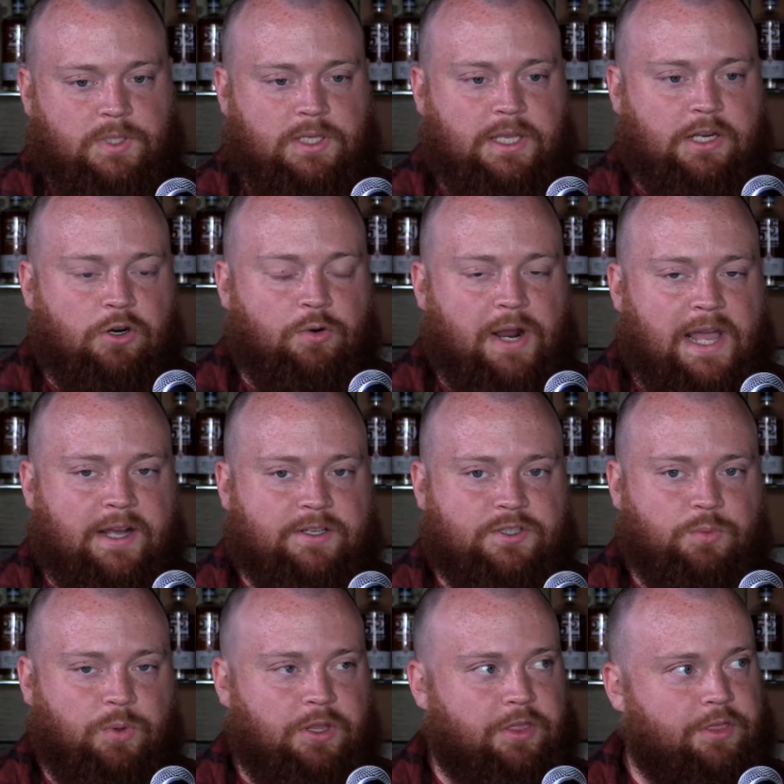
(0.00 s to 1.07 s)

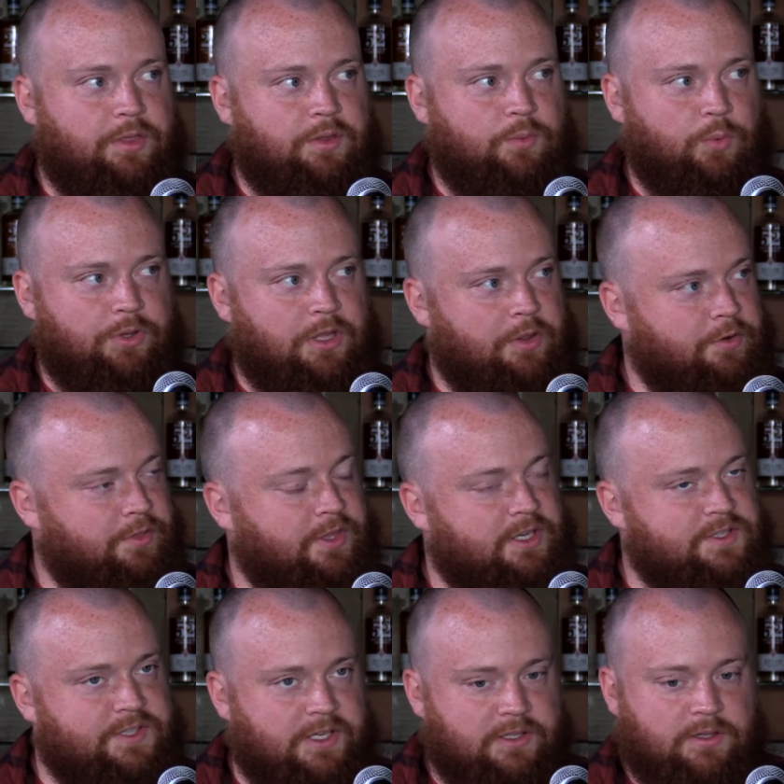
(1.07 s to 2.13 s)
interacts with other
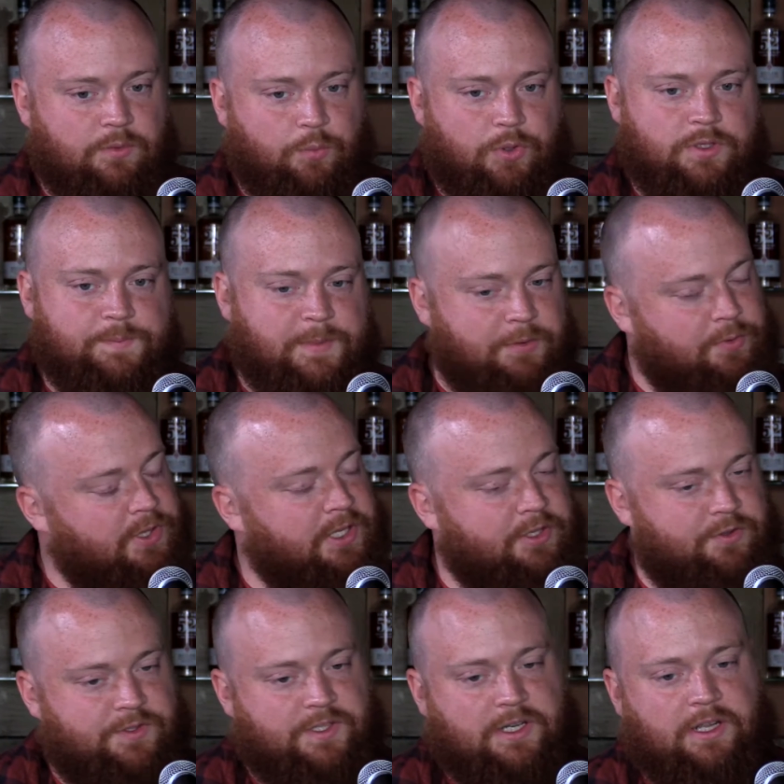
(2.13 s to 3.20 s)
things. Like, what's been really
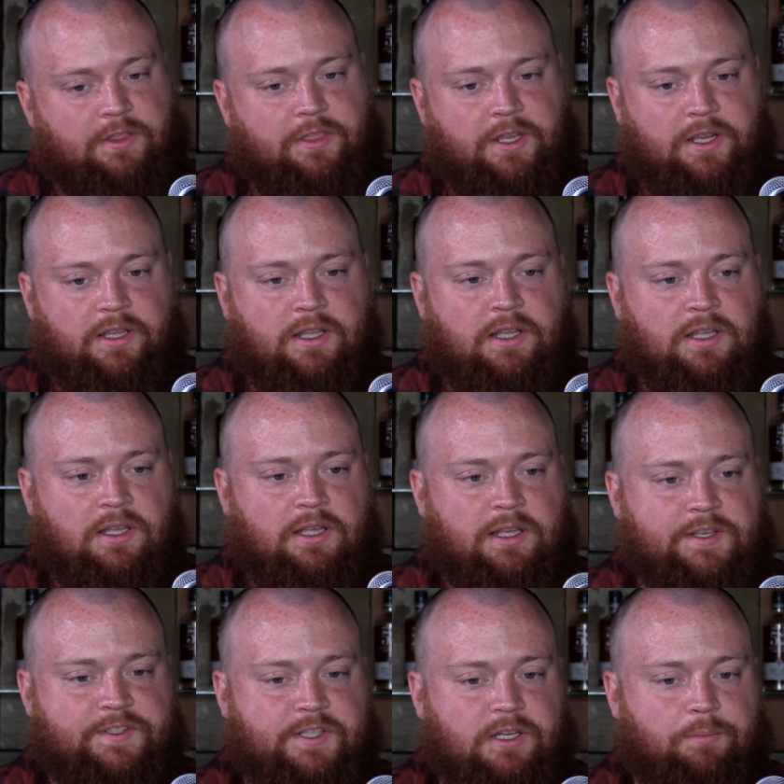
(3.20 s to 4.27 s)
interesting, I think,
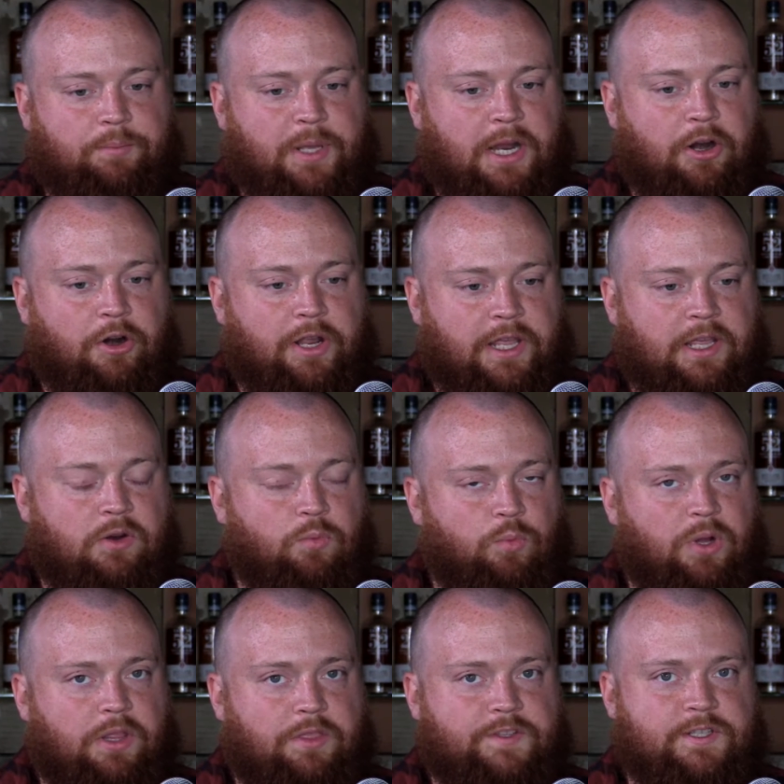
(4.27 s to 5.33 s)
is to compare it
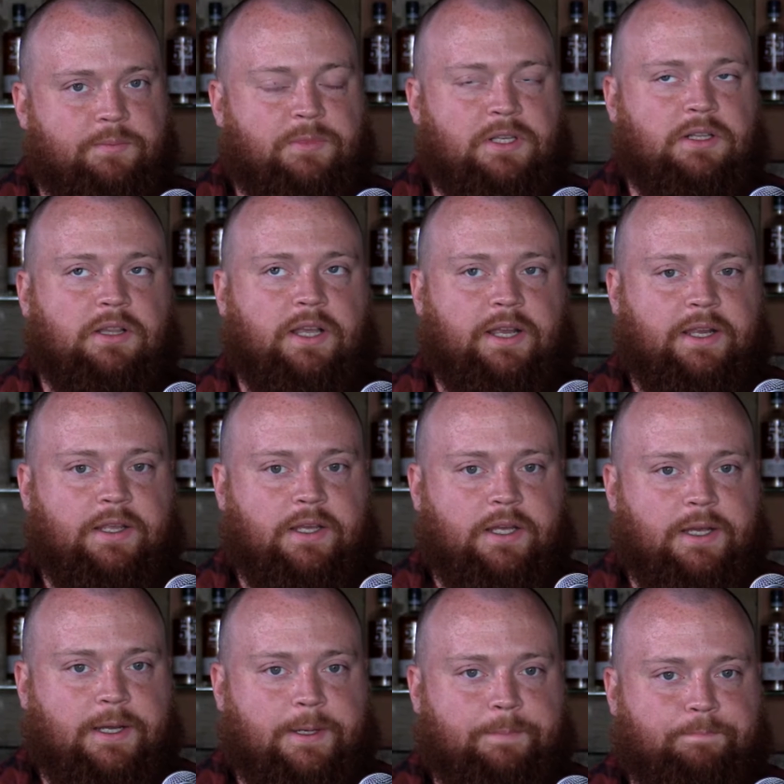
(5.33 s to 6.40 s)
with something like
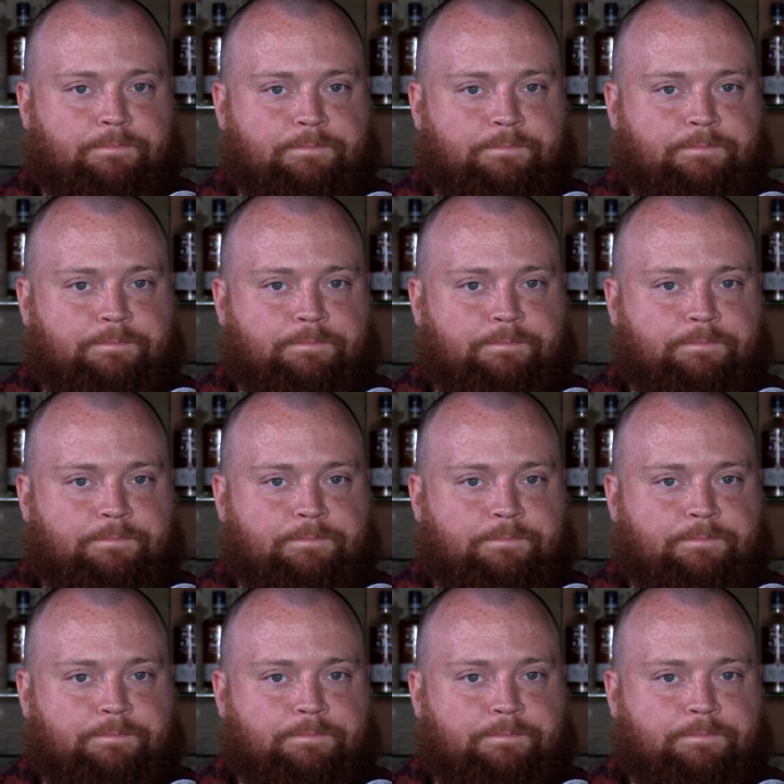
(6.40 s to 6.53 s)
a